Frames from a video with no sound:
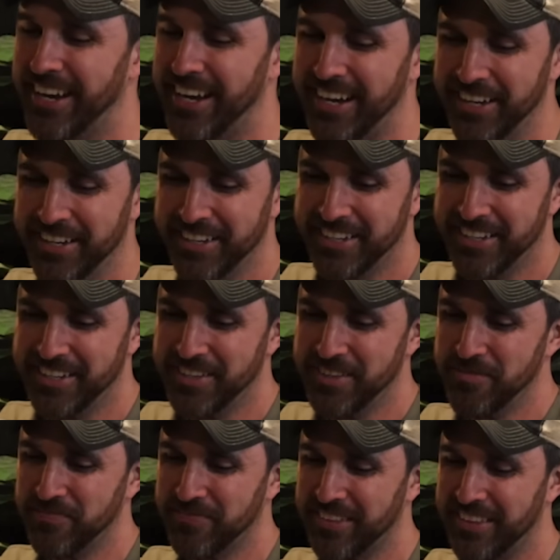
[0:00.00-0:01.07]
Uh,
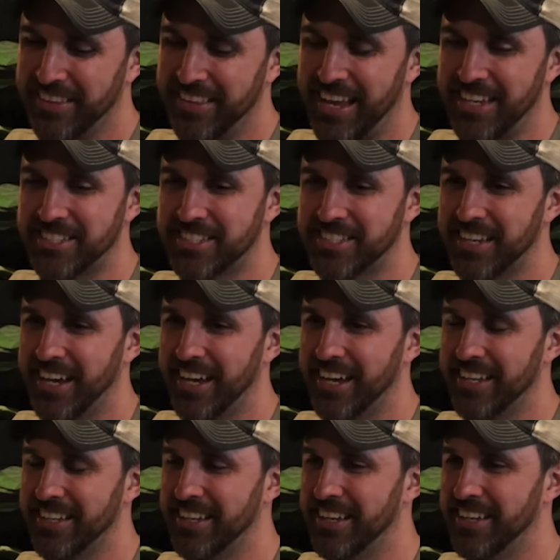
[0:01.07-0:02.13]
That's,
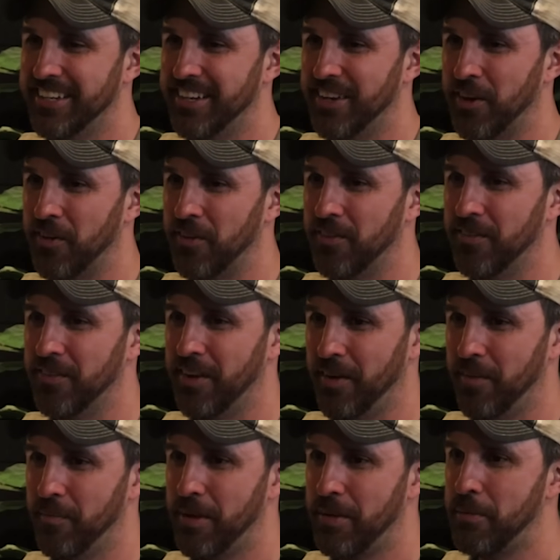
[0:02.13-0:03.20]
uh, you know,
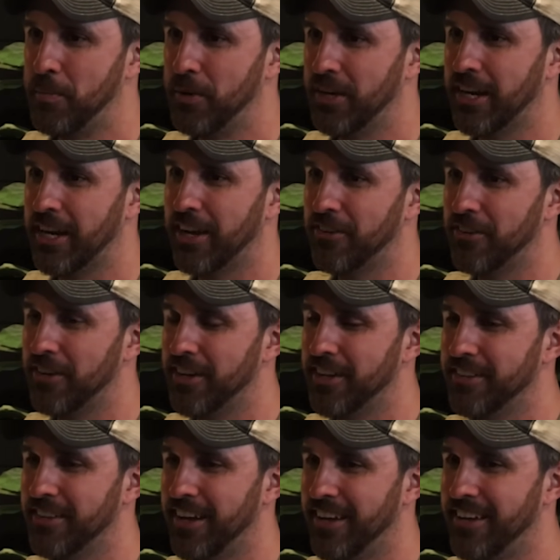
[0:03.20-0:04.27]
maybe put together
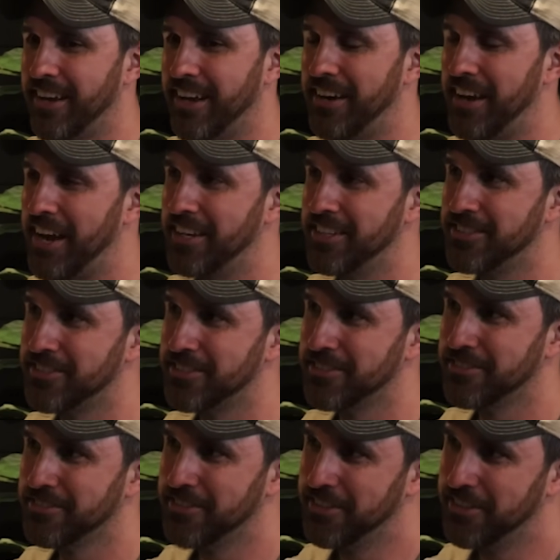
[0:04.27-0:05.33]
a, a, a
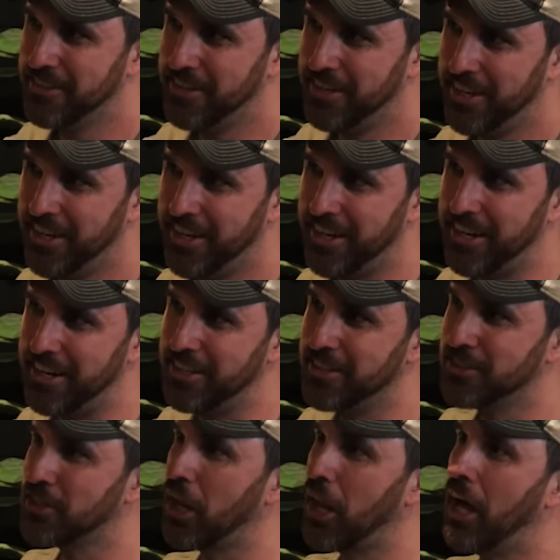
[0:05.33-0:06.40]
nice hunt at
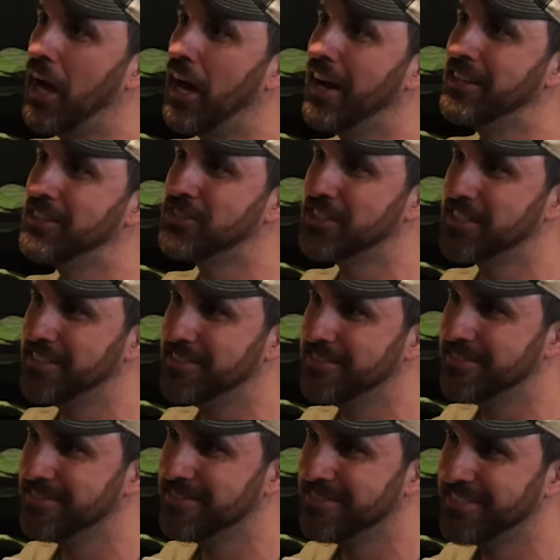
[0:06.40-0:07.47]
his lodge.
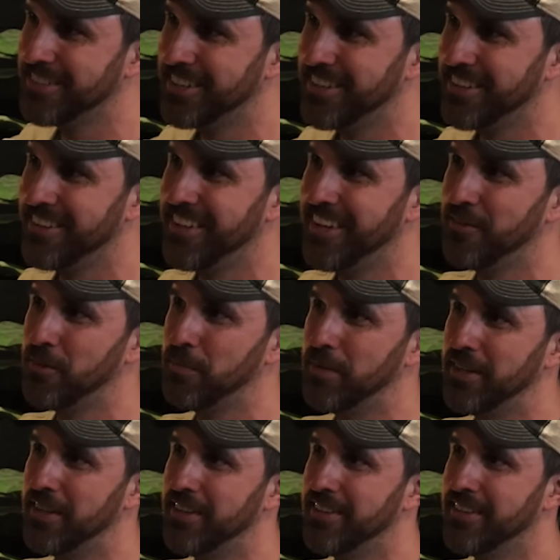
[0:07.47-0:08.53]
And, yeah. you know, that would
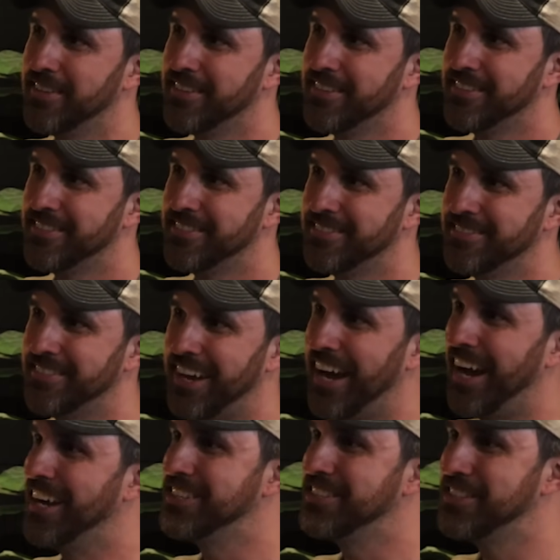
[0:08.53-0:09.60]
be
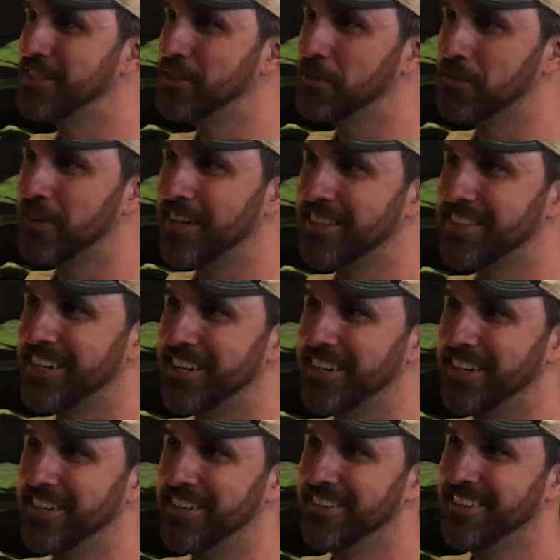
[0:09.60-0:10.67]
ideal right
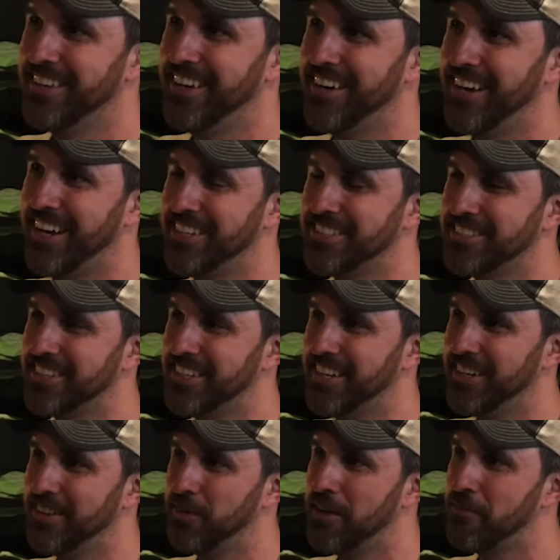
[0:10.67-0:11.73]
there. Ideal. A nice,
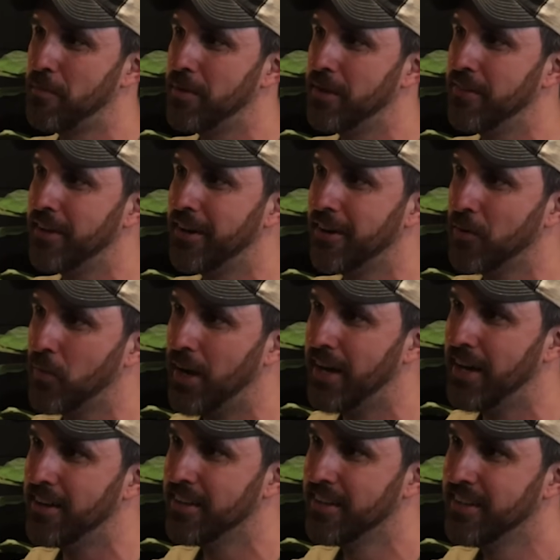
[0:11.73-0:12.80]
uh, we haven't been there in a
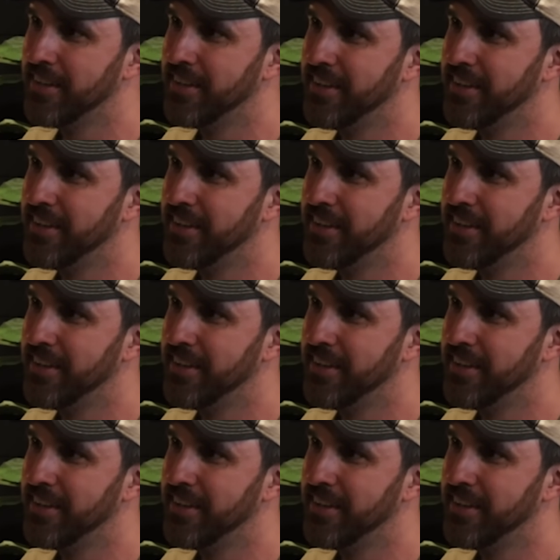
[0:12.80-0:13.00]
while.